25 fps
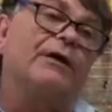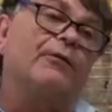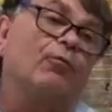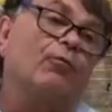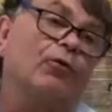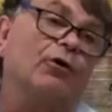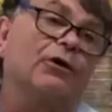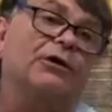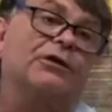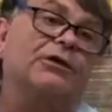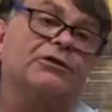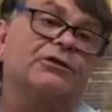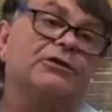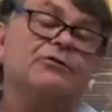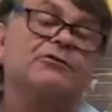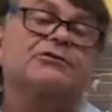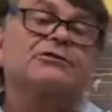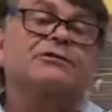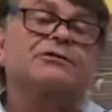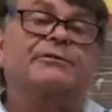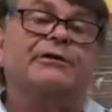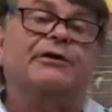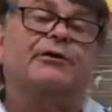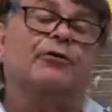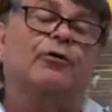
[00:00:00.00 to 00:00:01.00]
work used to
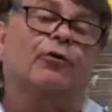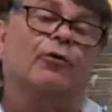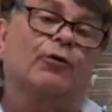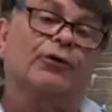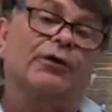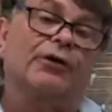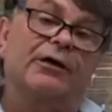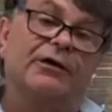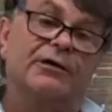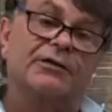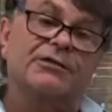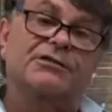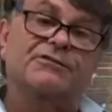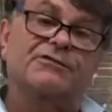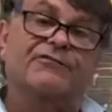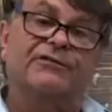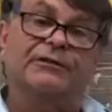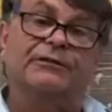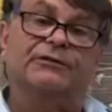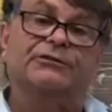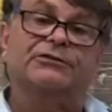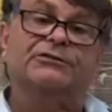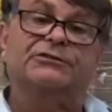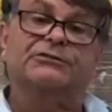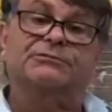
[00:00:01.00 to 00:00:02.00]
be called
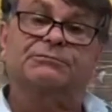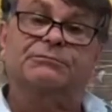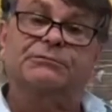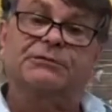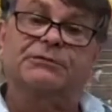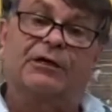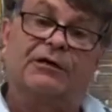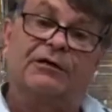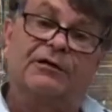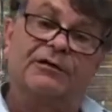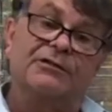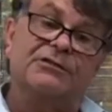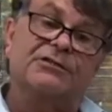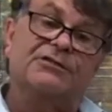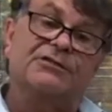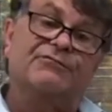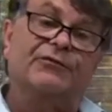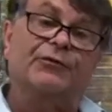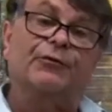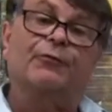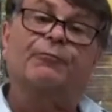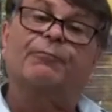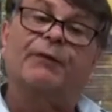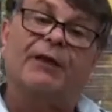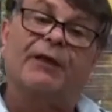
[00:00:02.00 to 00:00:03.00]

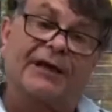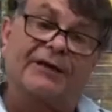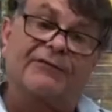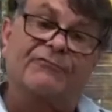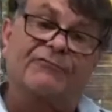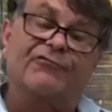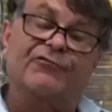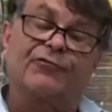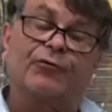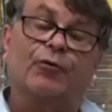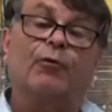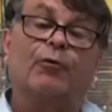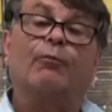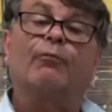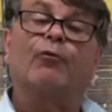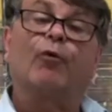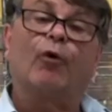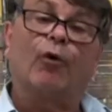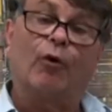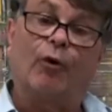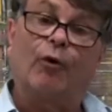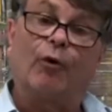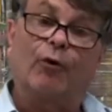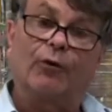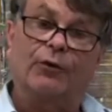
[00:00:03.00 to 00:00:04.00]
Hurstville Platform
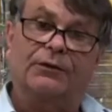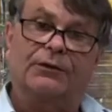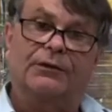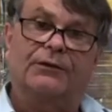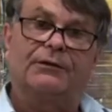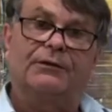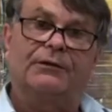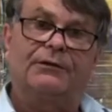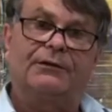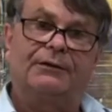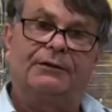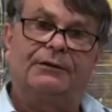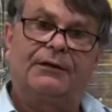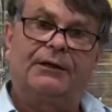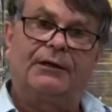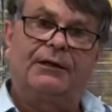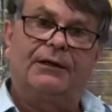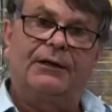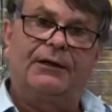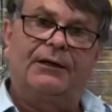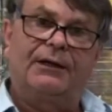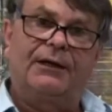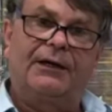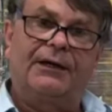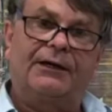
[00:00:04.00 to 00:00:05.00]
Wall,
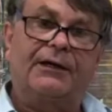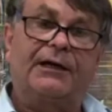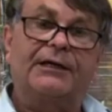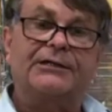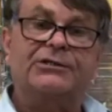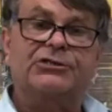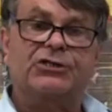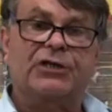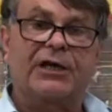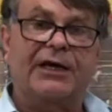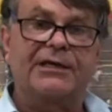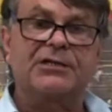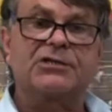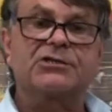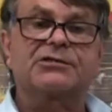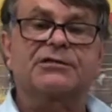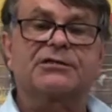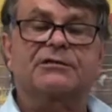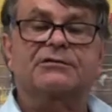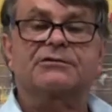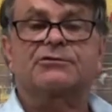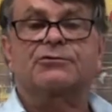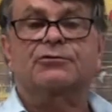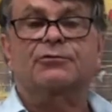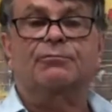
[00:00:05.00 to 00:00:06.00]
and I changed it
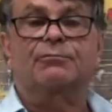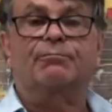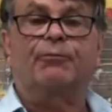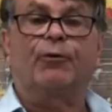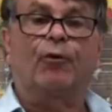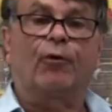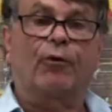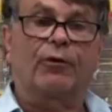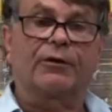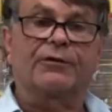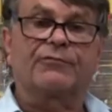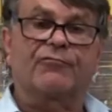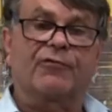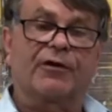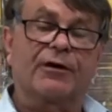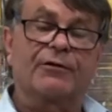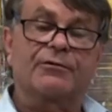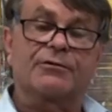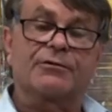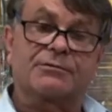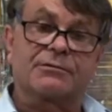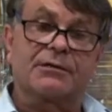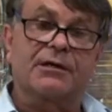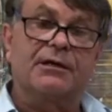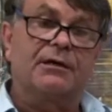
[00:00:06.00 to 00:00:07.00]
to Paul and
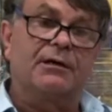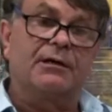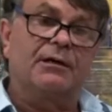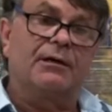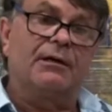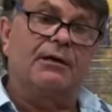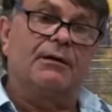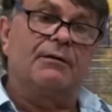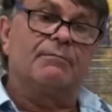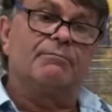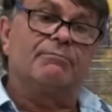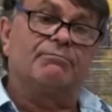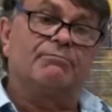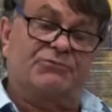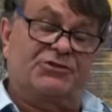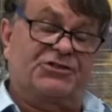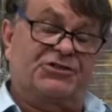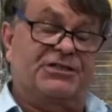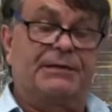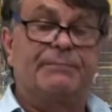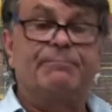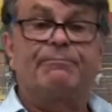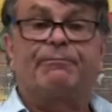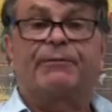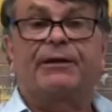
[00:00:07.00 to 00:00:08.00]
Rose
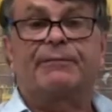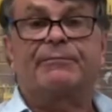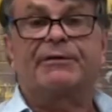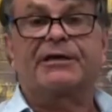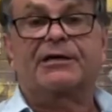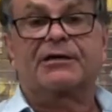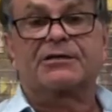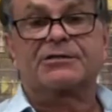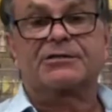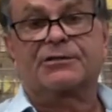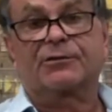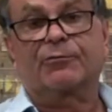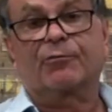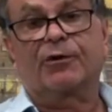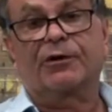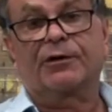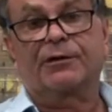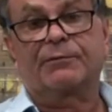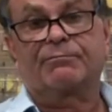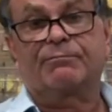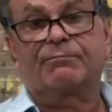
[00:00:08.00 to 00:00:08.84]
simply because the word